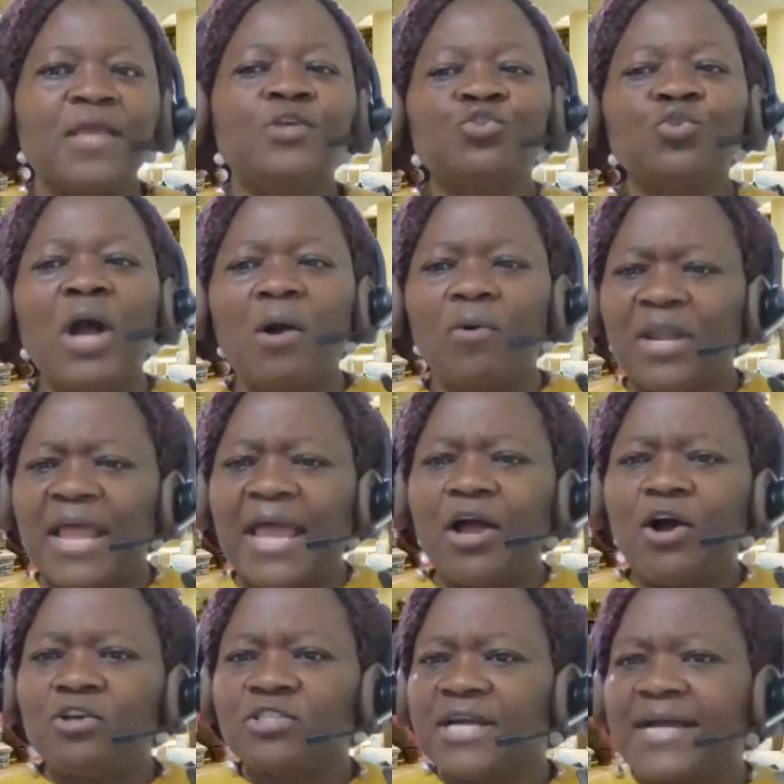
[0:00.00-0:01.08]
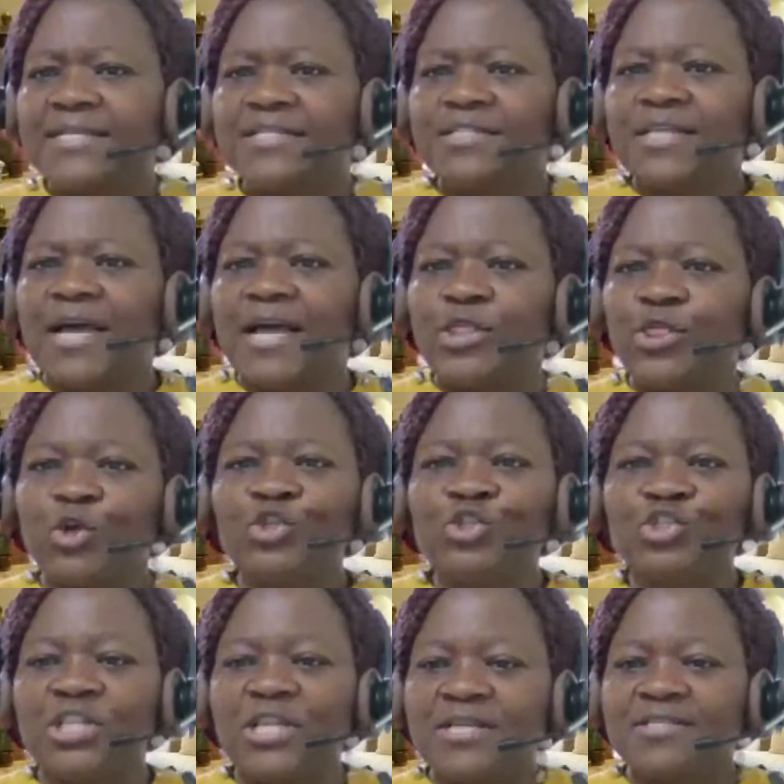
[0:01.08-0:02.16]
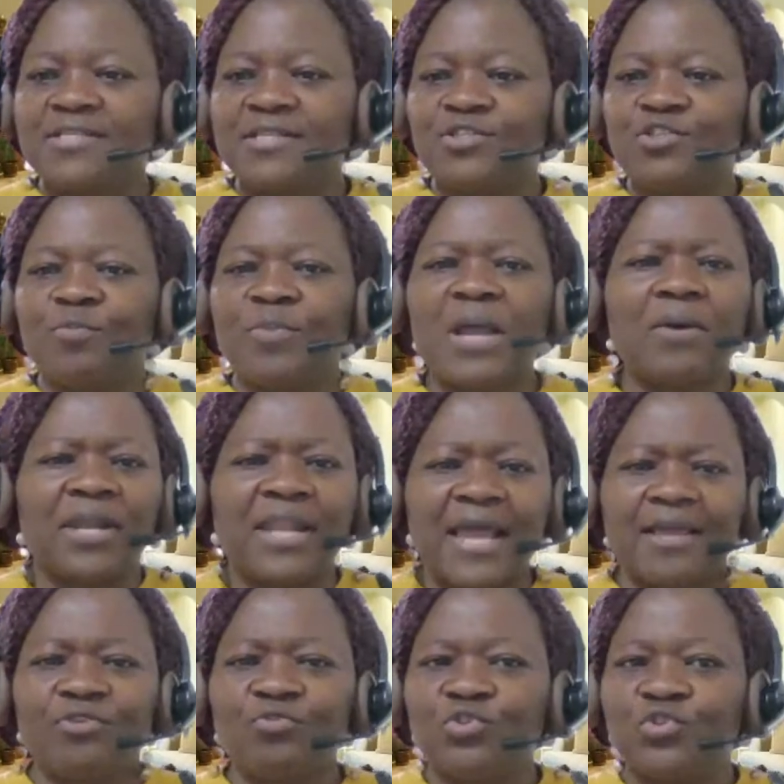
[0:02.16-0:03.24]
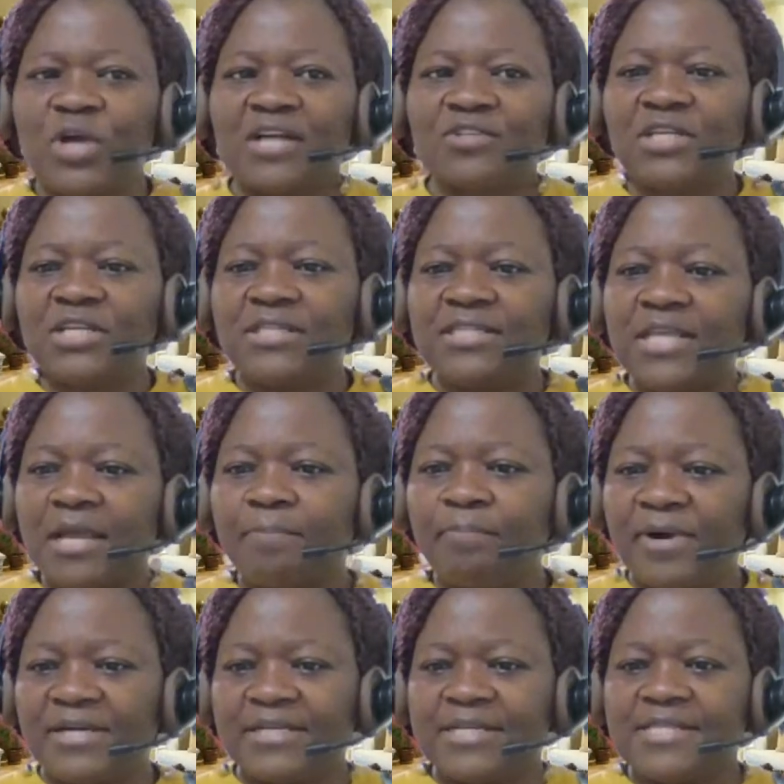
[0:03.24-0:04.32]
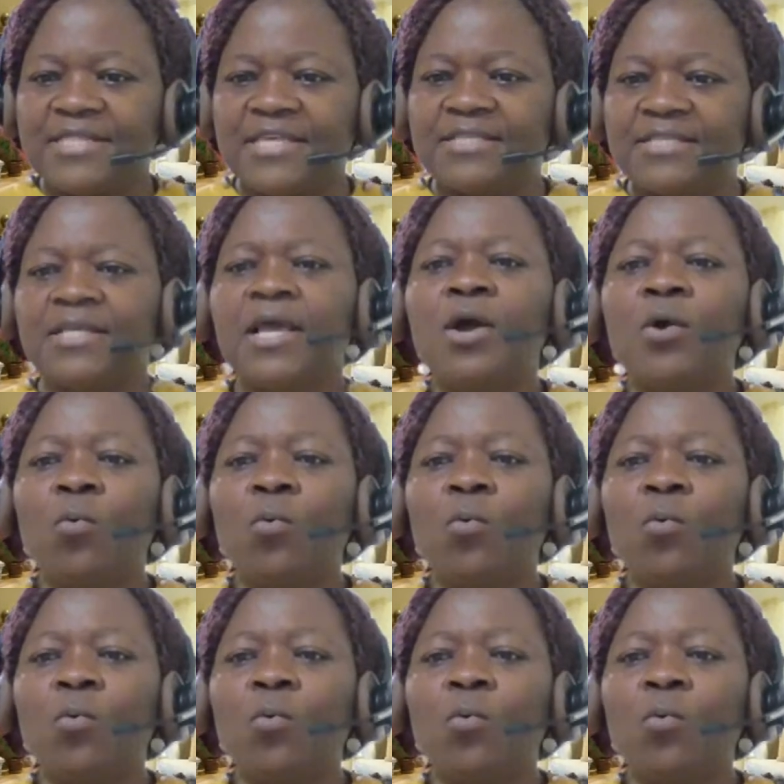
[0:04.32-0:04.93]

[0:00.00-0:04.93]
So I would like us guys, don't just listen to me. I would like you to actually take part in this.